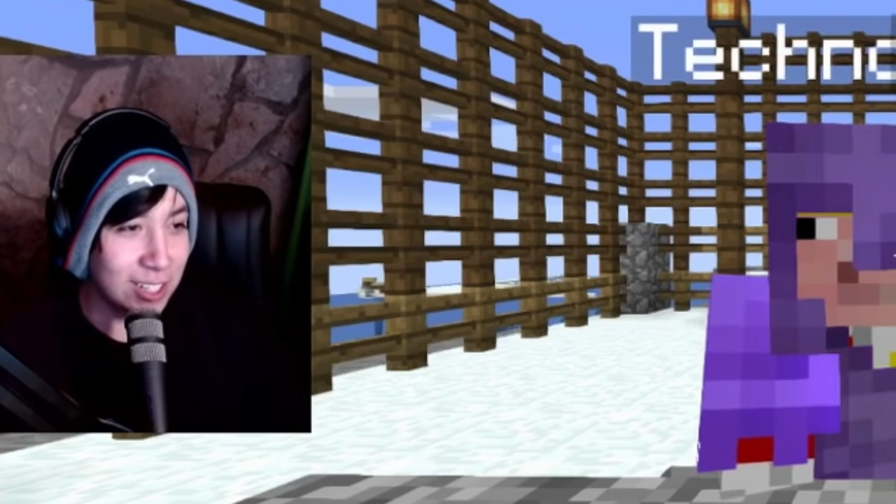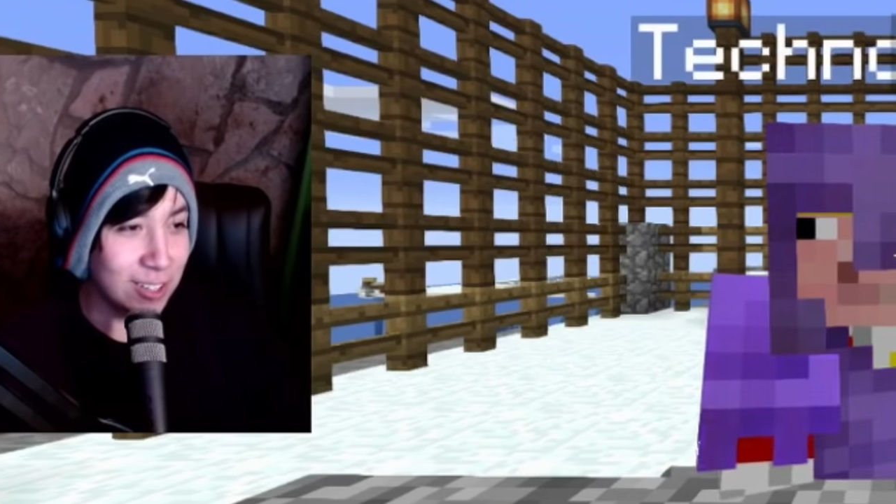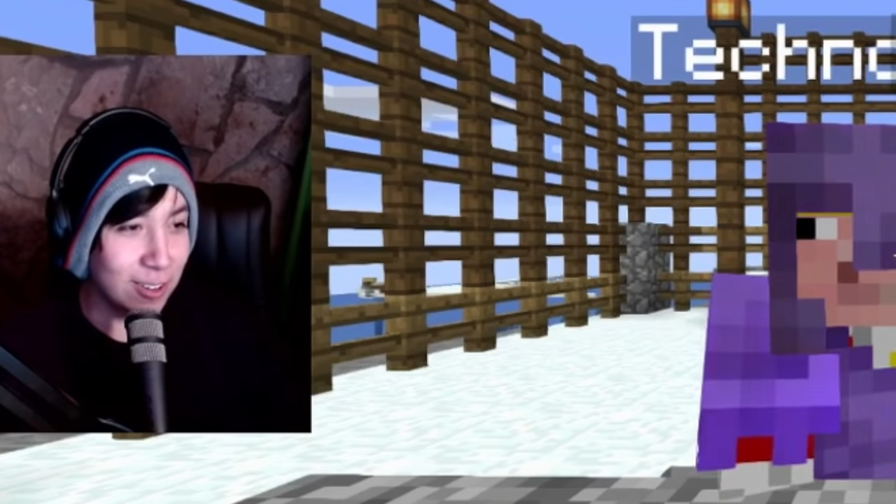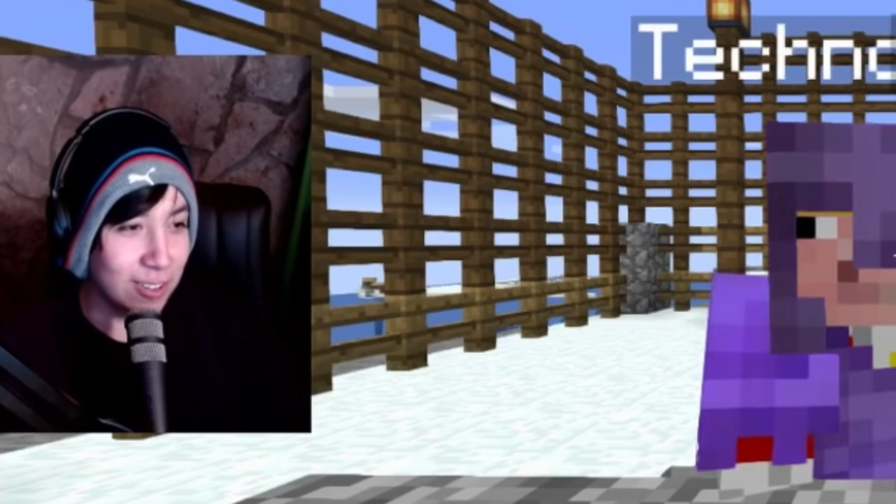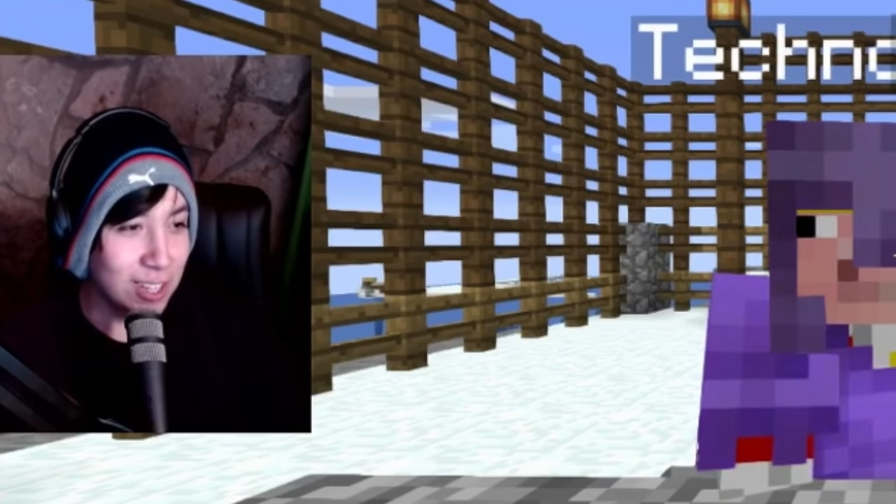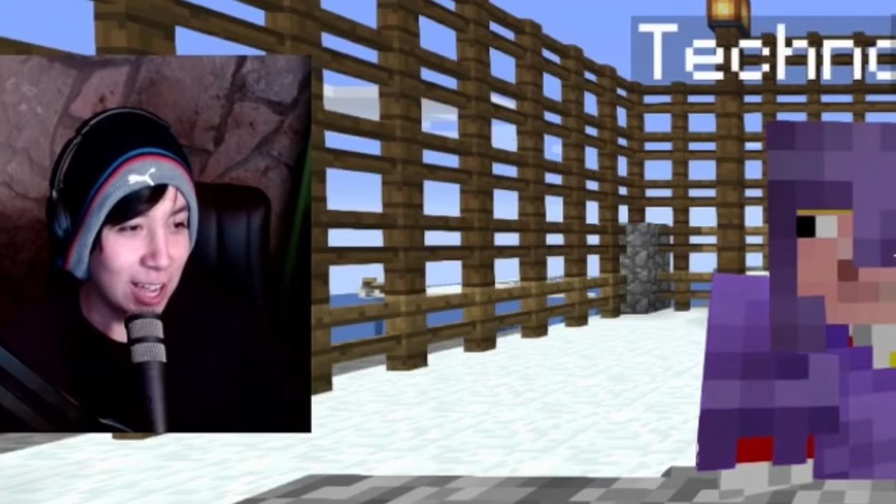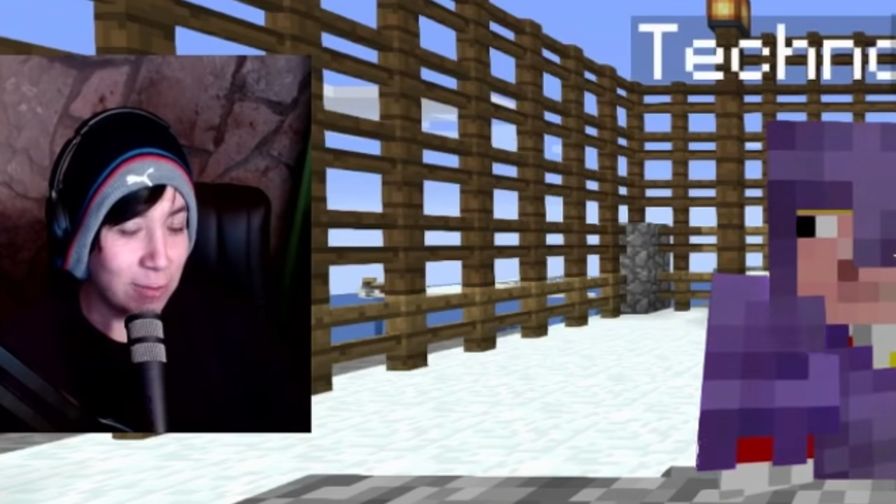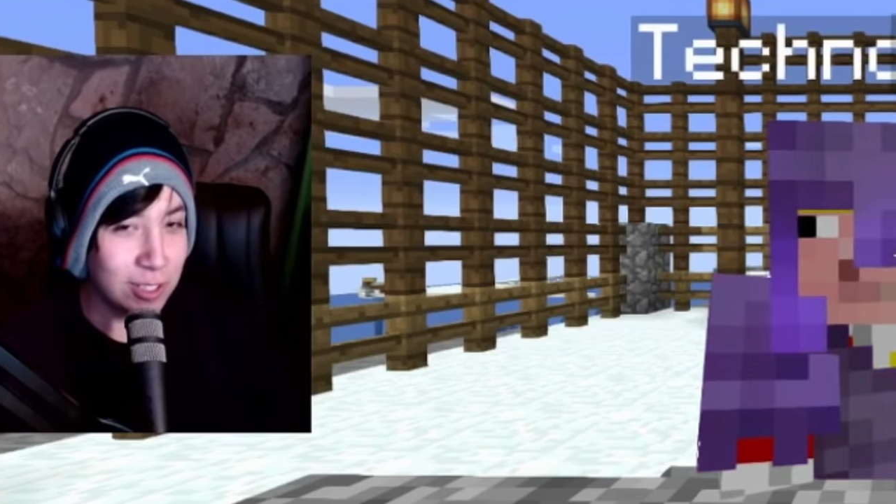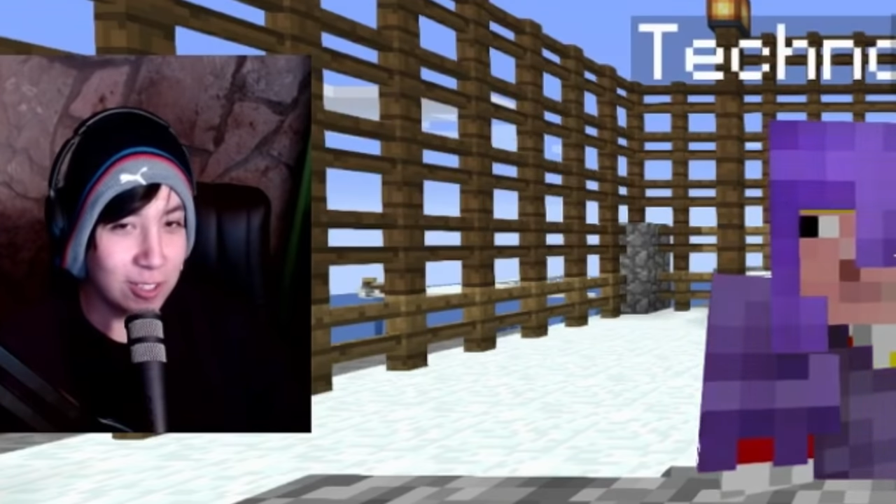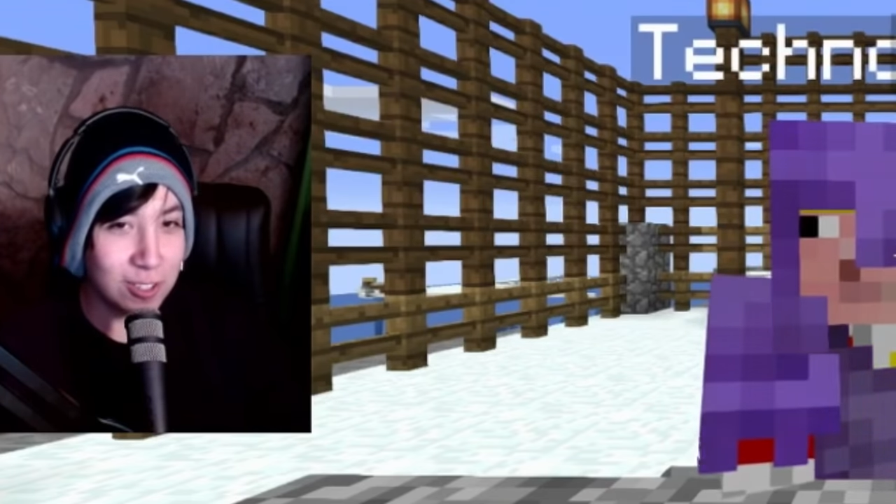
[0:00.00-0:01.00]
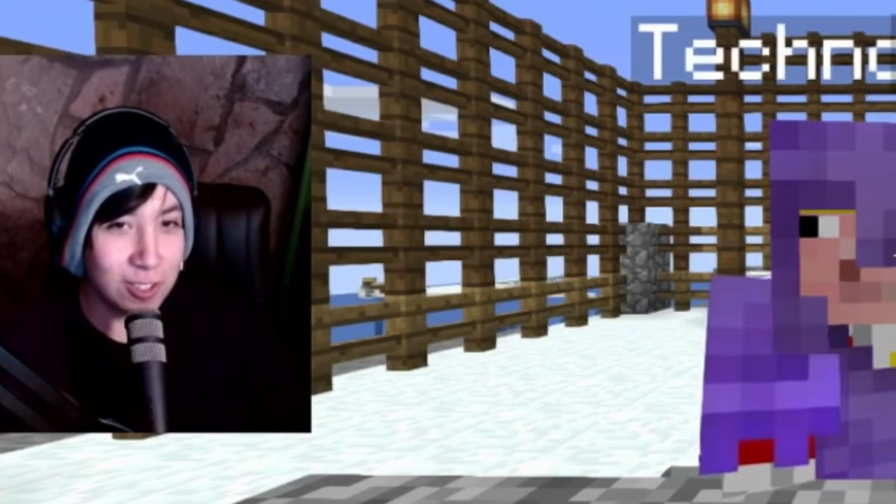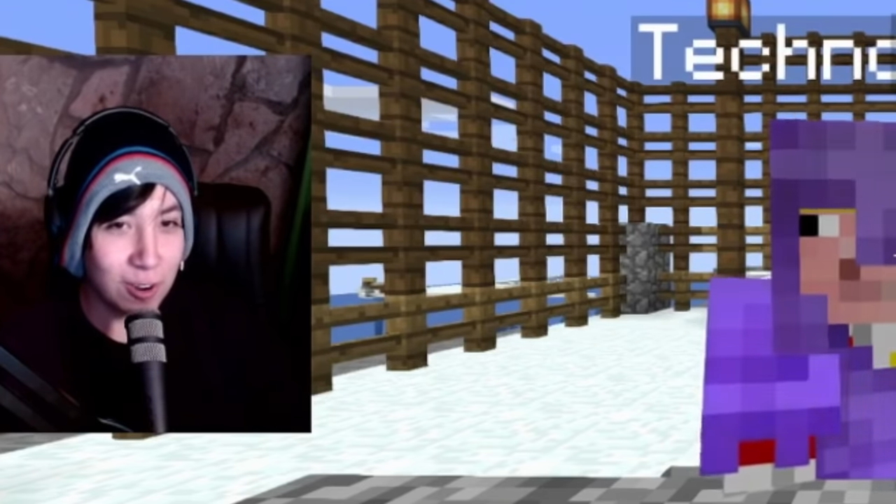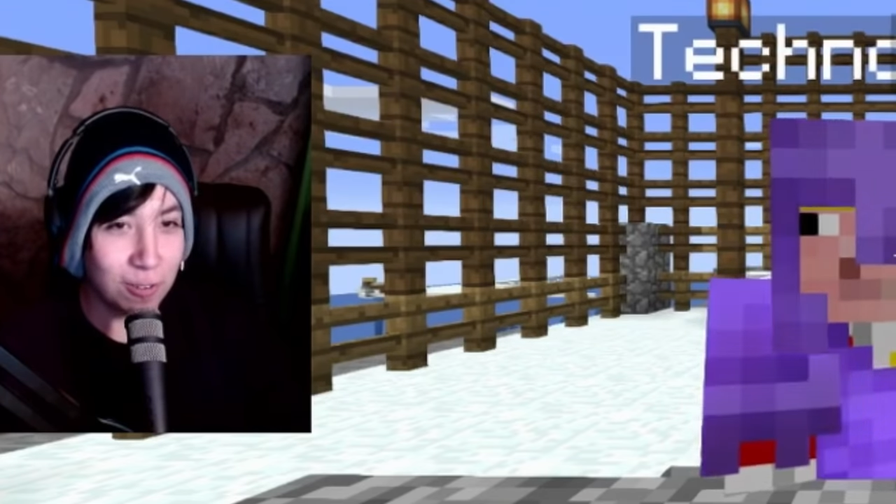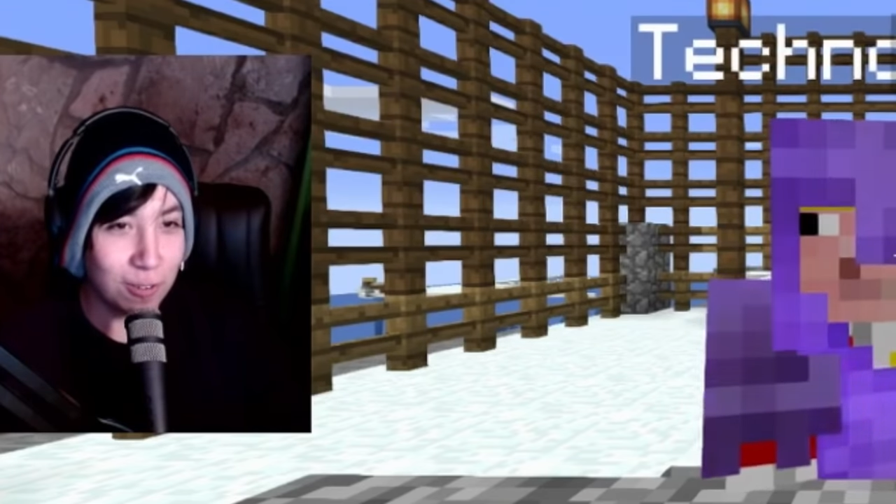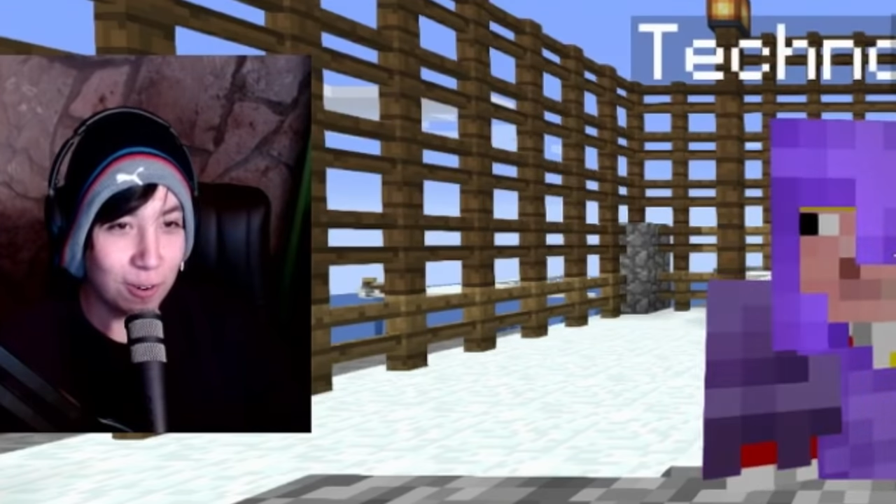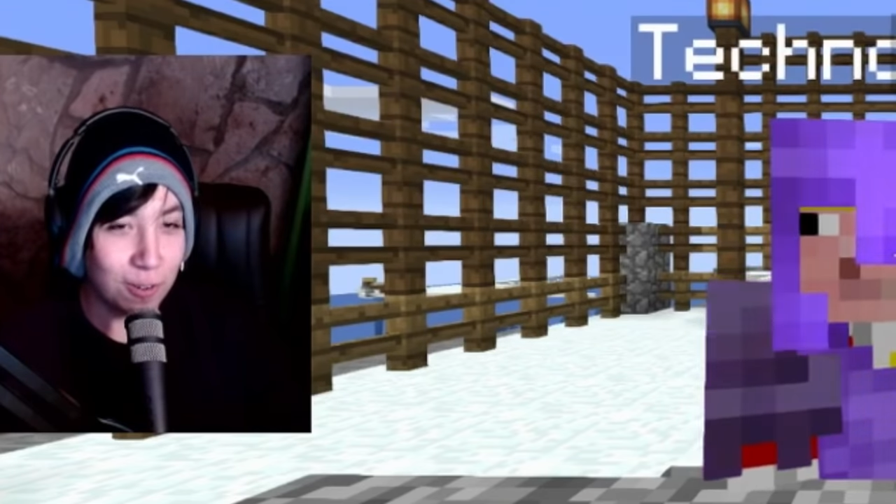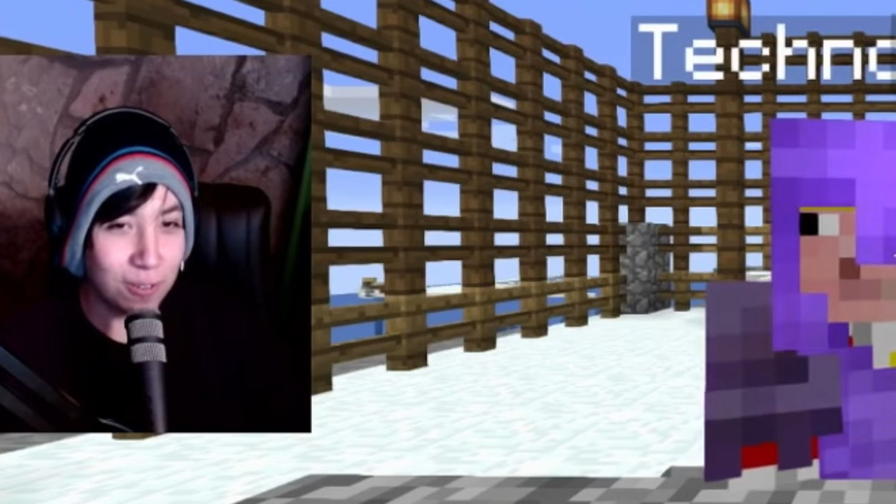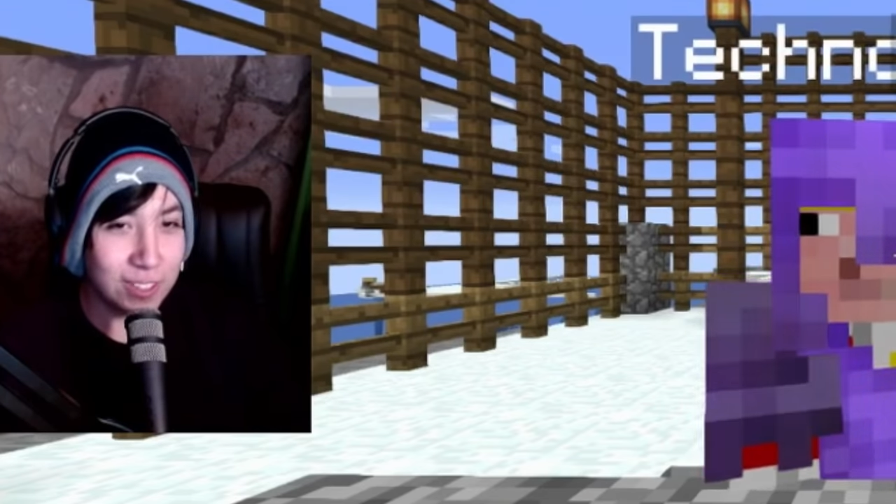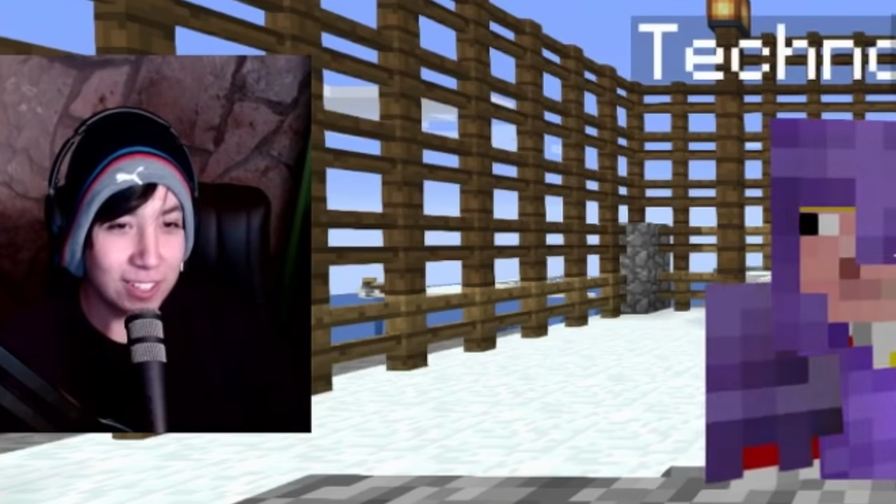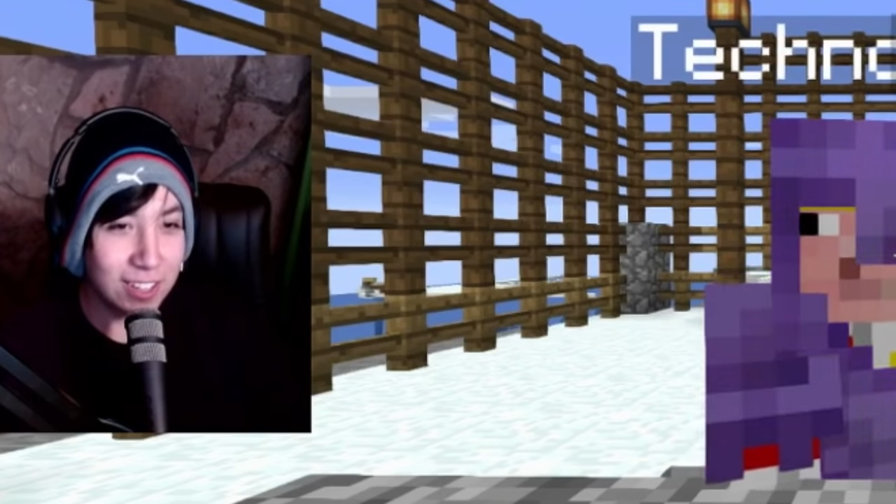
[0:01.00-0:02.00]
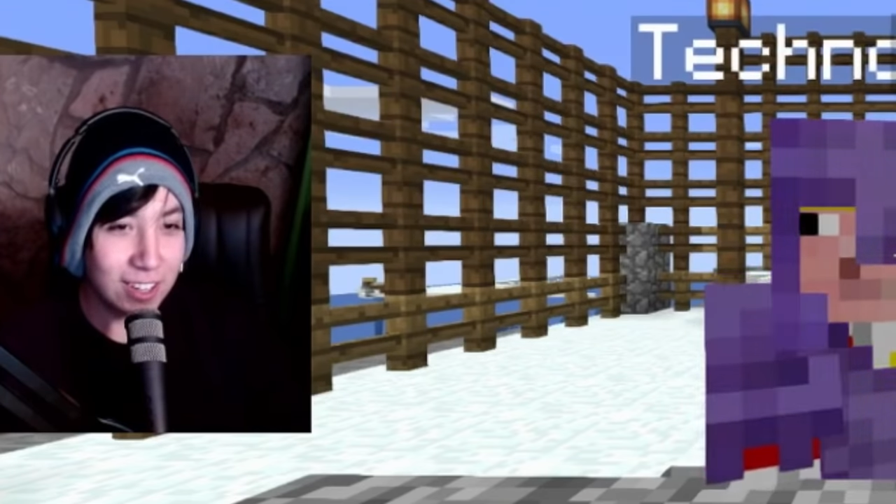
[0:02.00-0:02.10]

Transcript: to to happen to those orf orphans?